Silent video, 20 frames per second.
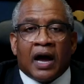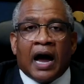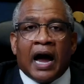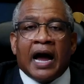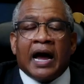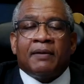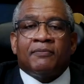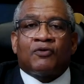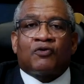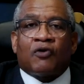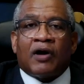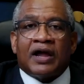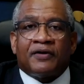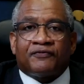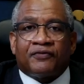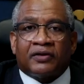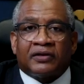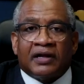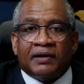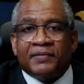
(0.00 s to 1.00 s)
I'm
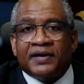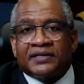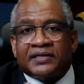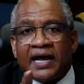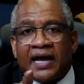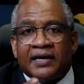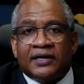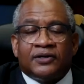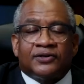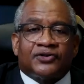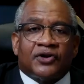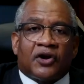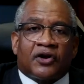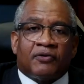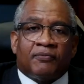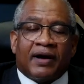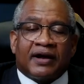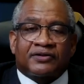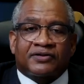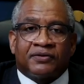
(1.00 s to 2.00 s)
grateful. Let me tell you, you're
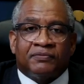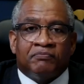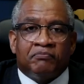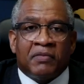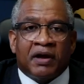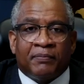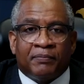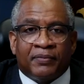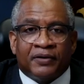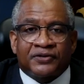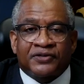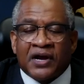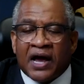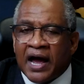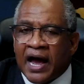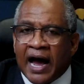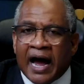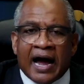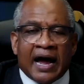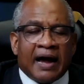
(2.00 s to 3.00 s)
talking about some members.
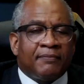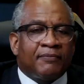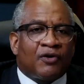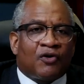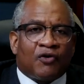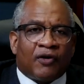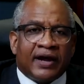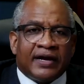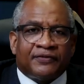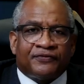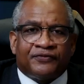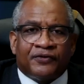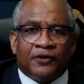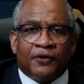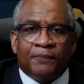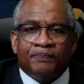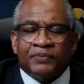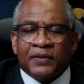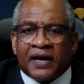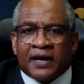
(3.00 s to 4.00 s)
I'm
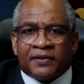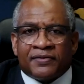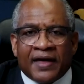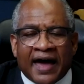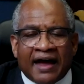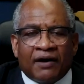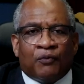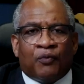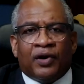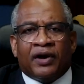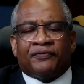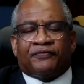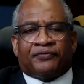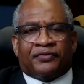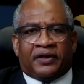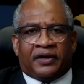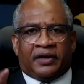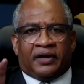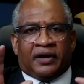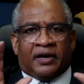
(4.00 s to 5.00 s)
grateful that with
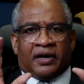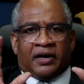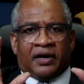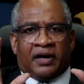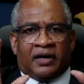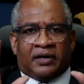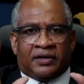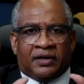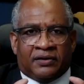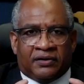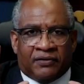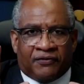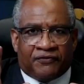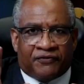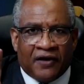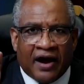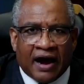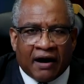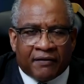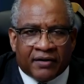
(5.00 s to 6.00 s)
the uh, the, the
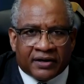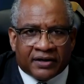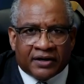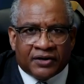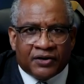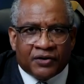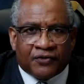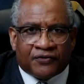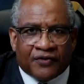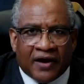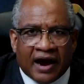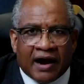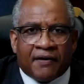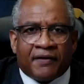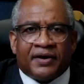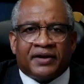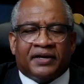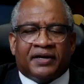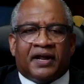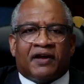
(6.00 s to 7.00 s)
variant, the new
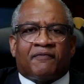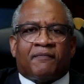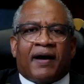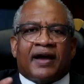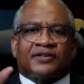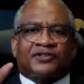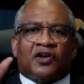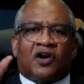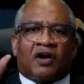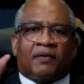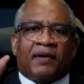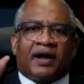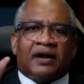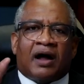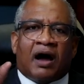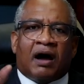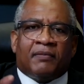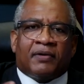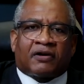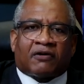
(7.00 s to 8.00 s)
variant, and everybody's talking about
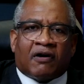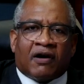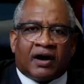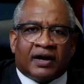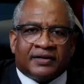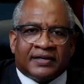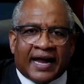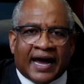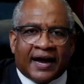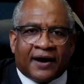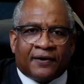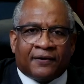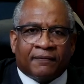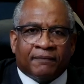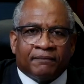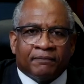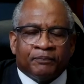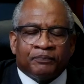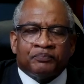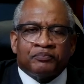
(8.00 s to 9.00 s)
Omicron now,
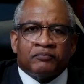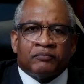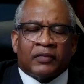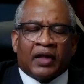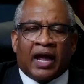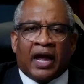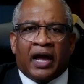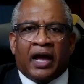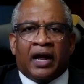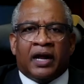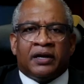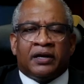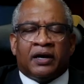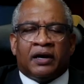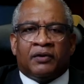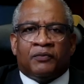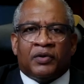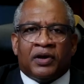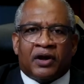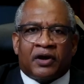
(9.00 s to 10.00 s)
and
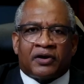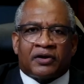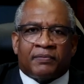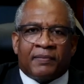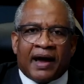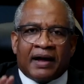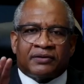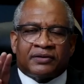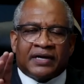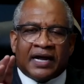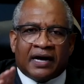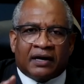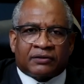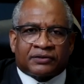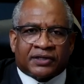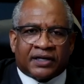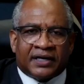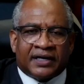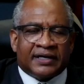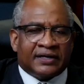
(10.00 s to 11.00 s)
uh, we heard about
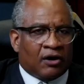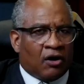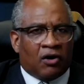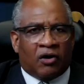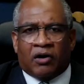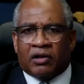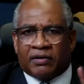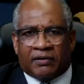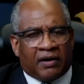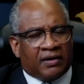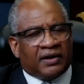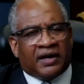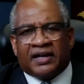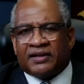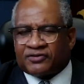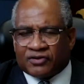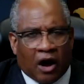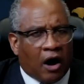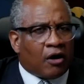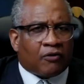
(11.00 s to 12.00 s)
Delta and all. The,
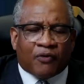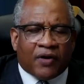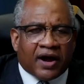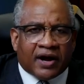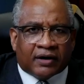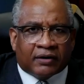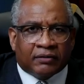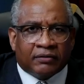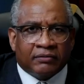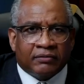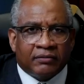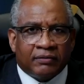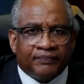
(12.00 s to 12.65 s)
it's all real.